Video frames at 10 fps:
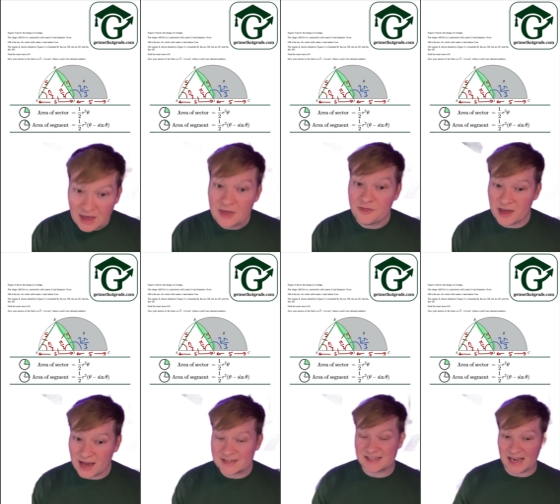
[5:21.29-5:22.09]

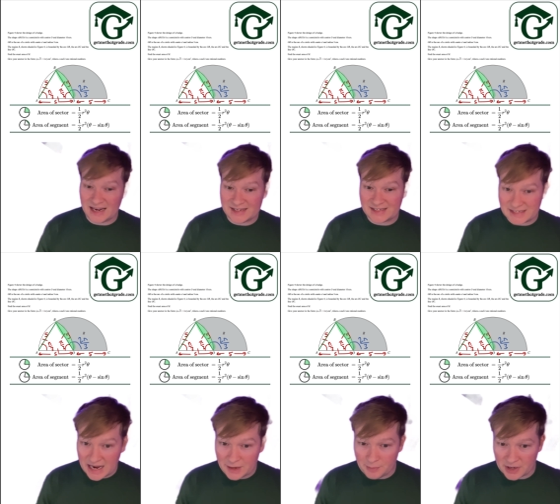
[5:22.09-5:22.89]
That's a
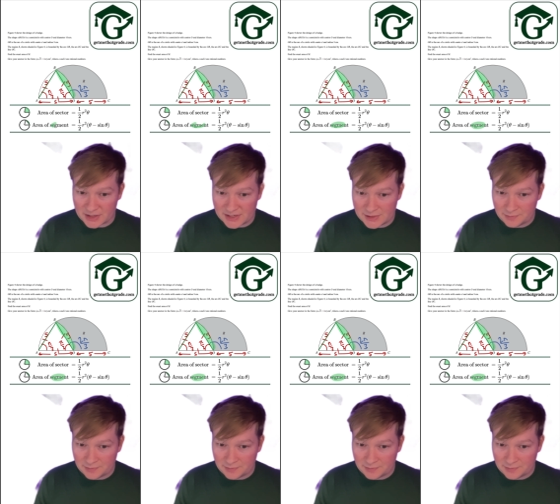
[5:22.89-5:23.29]
segment